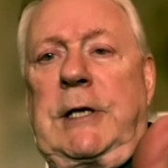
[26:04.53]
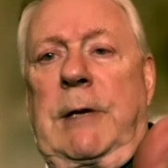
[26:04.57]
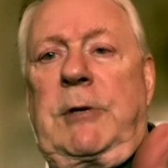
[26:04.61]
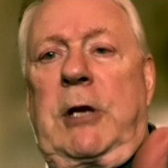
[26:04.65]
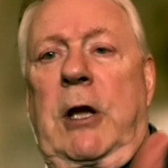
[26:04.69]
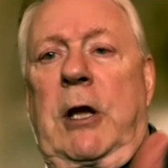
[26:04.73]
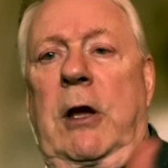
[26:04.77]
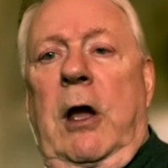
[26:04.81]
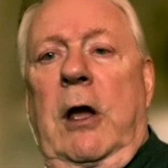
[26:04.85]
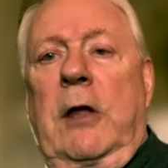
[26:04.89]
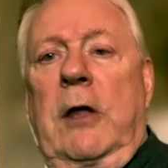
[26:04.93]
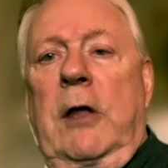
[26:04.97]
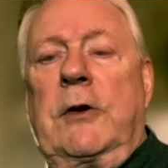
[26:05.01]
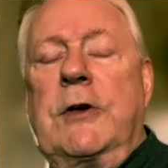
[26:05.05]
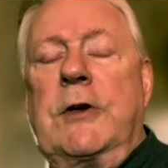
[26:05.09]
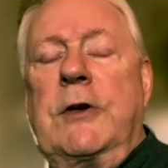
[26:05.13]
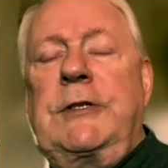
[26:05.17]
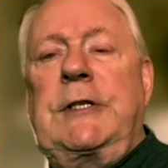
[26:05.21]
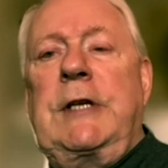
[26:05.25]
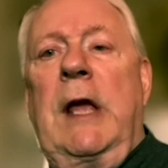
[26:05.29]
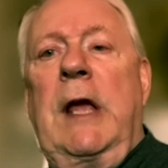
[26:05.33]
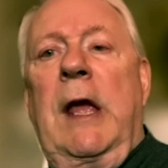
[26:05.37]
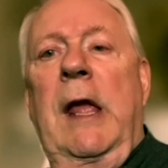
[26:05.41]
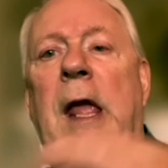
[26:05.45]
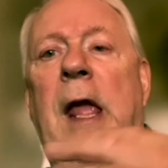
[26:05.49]
to
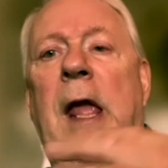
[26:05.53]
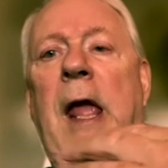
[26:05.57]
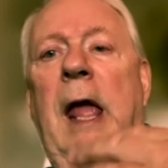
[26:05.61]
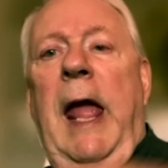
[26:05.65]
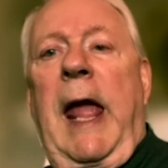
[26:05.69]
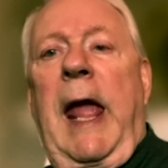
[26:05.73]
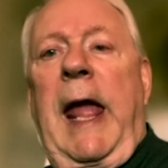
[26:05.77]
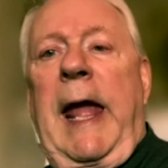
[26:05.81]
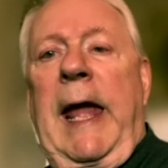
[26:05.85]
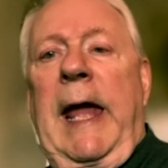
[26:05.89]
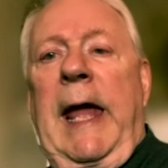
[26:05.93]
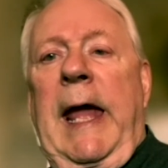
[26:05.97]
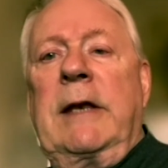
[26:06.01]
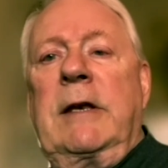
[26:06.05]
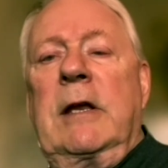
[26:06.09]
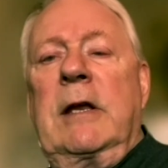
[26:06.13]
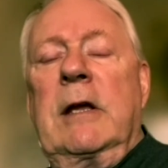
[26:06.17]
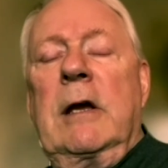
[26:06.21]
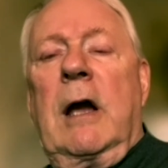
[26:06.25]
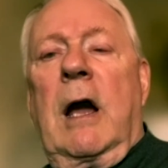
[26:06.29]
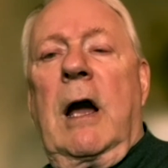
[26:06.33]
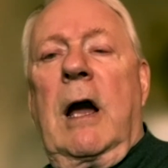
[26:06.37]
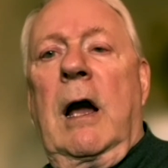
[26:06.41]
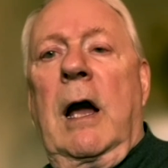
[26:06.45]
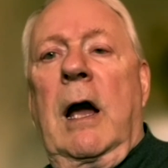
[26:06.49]
others, and
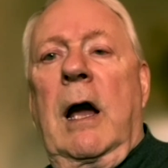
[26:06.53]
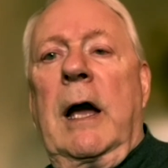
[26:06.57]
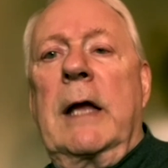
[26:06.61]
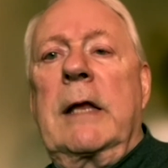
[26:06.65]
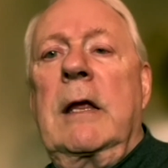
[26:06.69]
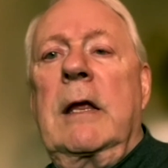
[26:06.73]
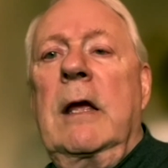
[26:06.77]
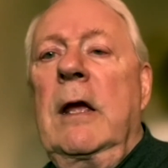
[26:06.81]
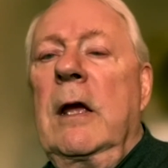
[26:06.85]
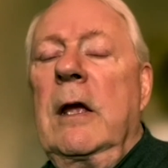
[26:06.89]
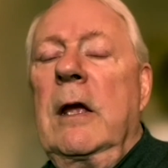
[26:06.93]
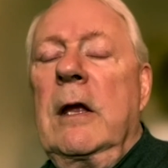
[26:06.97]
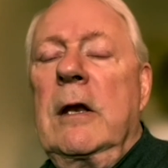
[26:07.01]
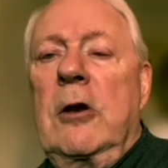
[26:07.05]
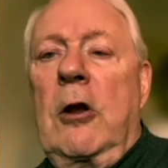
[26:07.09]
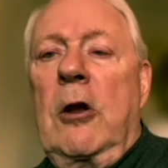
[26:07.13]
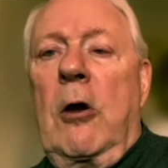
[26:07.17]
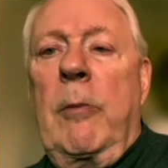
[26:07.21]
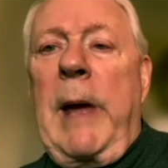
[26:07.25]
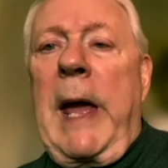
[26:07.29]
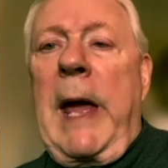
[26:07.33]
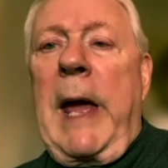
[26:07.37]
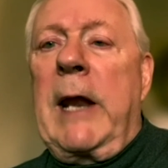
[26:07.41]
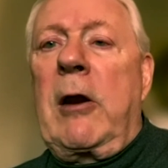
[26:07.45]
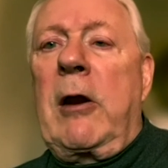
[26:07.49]
no
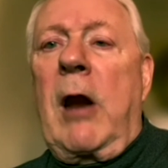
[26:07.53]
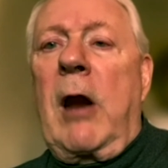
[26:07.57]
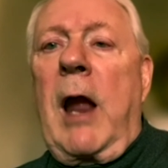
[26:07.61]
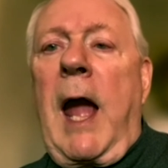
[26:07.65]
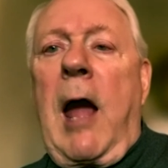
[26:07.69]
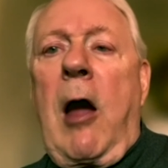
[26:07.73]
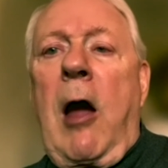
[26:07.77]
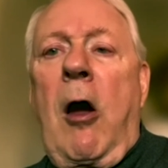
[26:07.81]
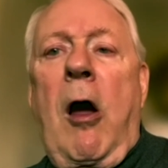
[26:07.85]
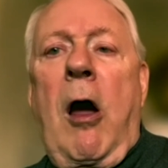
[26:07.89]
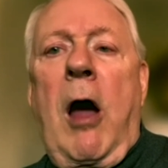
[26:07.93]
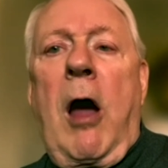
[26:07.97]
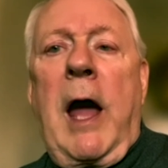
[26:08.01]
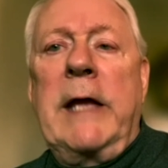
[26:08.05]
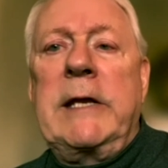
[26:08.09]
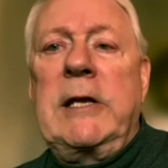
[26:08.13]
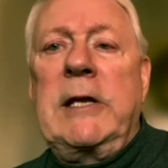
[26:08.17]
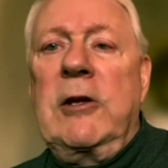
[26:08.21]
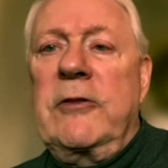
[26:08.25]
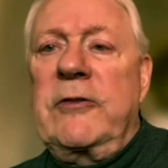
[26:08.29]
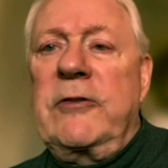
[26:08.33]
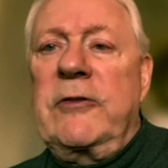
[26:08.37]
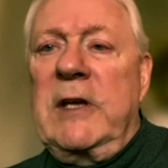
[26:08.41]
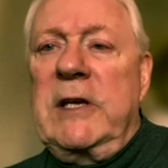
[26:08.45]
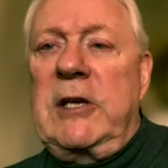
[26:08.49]
matter how hot
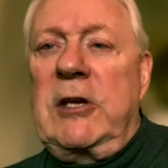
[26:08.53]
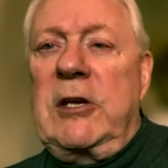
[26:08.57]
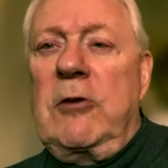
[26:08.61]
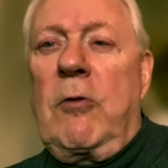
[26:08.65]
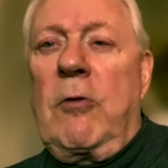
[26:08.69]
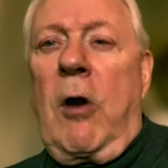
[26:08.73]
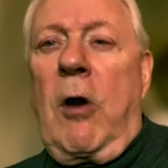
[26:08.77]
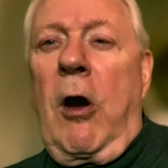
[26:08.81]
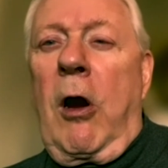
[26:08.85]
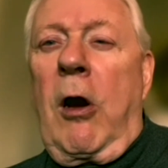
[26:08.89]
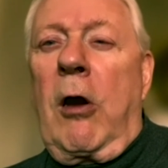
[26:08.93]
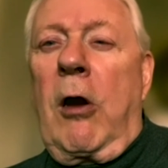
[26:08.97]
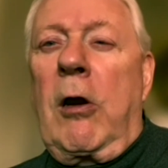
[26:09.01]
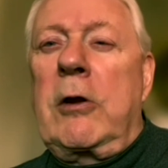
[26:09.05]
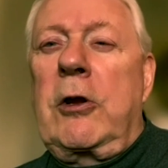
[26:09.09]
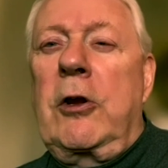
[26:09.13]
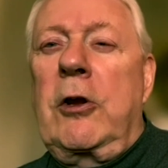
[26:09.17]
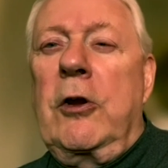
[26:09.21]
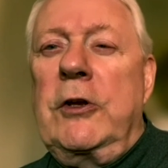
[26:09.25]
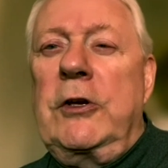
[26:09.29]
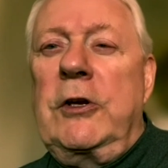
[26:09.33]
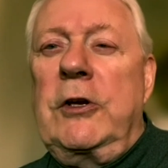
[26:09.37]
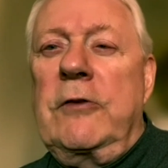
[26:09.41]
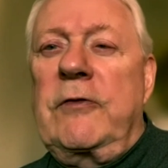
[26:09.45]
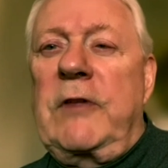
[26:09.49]
you think you are or
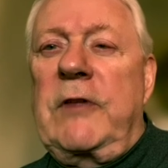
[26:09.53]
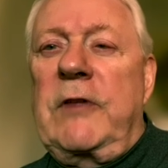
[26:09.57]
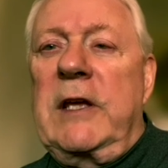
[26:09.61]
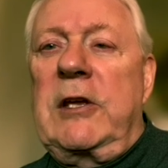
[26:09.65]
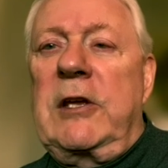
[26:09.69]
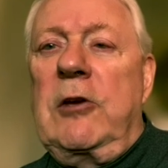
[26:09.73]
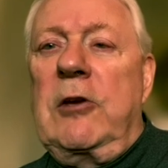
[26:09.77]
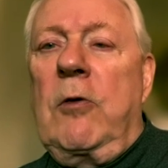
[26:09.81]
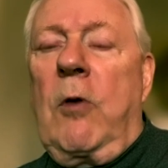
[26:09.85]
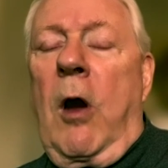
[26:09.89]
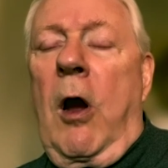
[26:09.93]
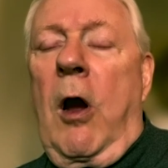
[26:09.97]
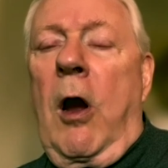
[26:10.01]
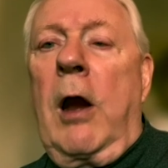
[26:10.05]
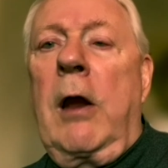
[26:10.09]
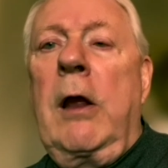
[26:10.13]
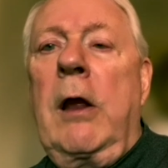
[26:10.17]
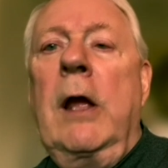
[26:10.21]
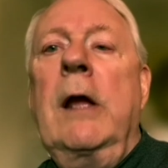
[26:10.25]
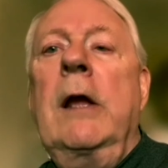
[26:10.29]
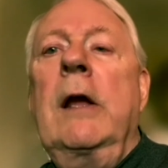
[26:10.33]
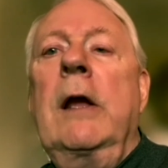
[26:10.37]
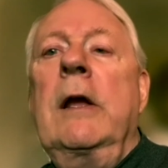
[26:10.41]
good you think you are,